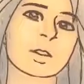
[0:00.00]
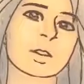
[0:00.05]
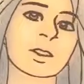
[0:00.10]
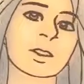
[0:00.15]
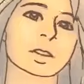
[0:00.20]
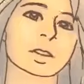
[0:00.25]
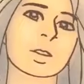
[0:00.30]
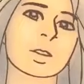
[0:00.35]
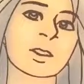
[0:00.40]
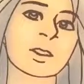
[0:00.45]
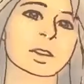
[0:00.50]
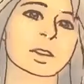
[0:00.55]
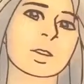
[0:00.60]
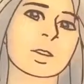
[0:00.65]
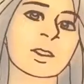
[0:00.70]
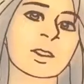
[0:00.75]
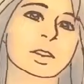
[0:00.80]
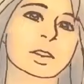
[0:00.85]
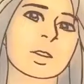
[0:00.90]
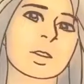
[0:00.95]
a
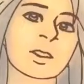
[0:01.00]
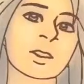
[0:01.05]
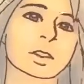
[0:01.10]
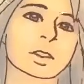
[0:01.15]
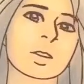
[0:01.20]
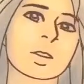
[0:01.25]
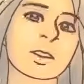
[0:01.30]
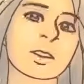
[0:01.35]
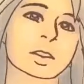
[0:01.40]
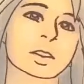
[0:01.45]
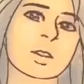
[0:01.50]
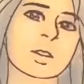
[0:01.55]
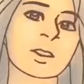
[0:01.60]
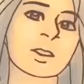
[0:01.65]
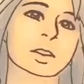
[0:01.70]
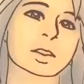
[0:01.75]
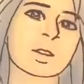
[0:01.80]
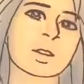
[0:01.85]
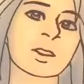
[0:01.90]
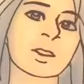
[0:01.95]
frothy, milky
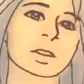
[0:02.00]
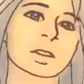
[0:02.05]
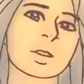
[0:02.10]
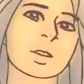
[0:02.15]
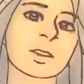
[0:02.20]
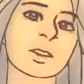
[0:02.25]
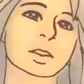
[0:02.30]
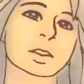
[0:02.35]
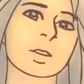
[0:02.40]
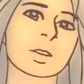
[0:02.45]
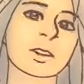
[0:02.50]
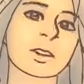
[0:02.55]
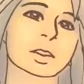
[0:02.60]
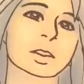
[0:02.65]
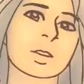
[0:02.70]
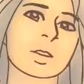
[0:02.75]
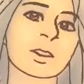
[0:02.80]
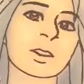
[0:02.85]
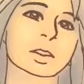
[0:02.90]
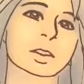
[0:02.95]
coffee with oh three
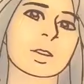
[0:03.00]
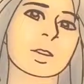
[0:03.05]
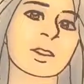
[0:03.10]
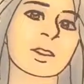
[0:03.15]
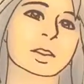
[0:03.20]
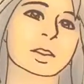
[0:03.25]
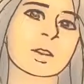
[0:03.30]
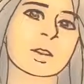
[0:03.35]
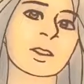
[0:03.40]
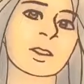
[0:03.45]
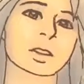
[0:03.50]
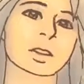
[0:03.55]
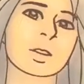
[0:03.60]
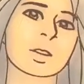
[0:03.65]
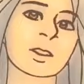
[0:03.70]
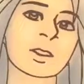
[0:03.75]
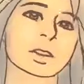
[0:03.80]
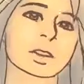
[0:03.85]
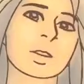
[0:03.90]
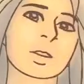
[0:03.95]
sugars, dusted with
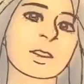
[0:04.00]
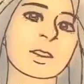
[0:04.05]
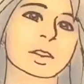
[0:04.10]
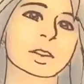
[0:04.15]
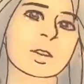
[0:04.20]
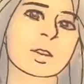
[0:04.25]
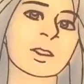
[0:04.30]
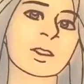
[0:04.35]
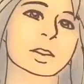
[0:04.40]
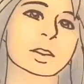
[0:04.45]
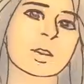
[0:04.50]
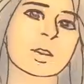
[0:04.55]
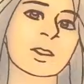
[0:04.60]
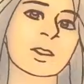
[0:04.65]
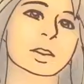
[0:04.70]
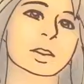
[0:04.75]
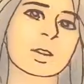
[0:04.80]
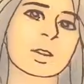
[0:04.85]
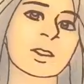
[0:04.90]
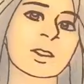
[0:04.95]
just the faintest
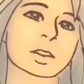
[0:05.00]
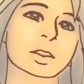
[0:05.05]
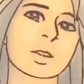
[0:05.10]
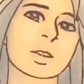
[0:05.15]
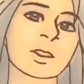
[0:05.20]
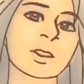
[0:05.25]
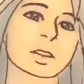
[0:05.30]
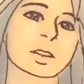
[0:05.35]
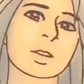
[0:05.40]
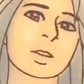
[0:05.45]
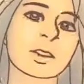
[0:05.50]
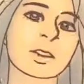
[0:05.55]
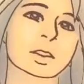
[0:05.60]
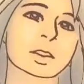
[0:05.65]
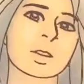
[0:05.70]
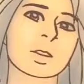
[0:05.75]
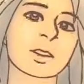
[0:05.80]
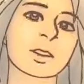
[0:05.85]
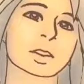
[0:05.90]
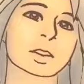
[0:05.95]
whisper of
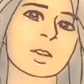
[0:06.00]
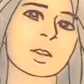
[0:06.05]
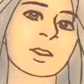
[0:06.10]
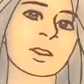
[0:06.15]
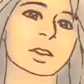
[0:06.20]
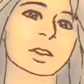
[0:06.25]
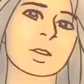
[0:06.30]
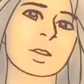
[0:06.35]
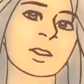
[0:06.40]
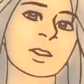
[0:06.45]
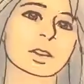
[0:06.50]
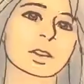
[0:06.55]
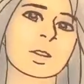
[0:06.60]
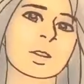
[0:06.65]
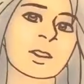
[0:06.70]
cinnamon, please.